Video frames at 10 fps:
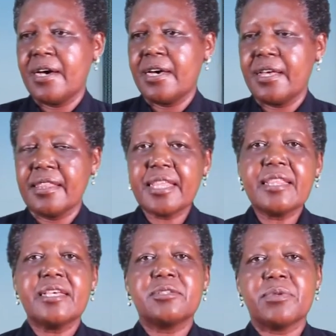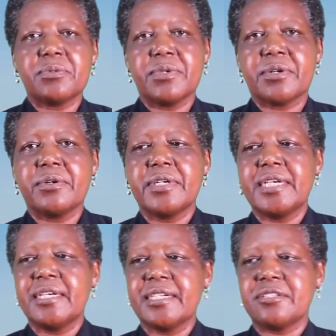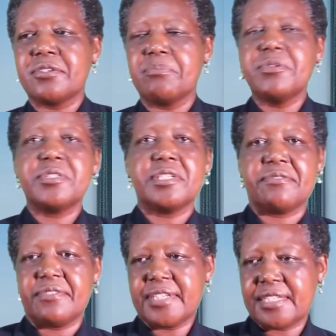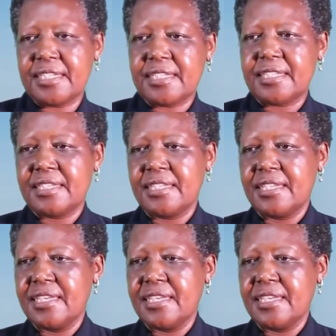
Then there is what we call retributive justice.